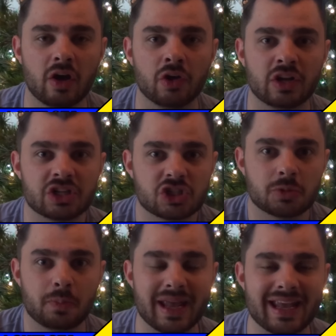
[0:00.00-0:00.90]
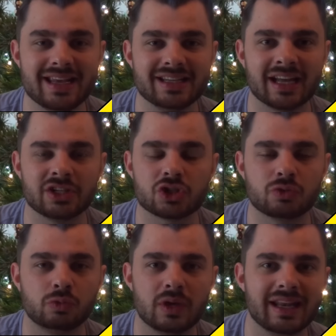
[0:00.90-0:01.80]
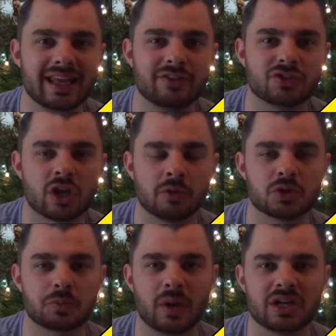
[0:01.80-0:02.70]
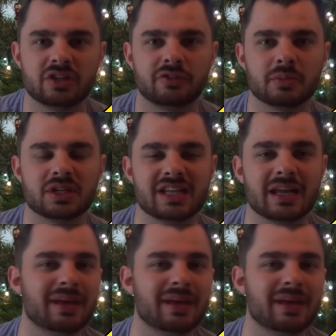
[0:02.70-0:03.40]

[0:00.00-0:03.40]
at speed and just relieve so much pressure from your team.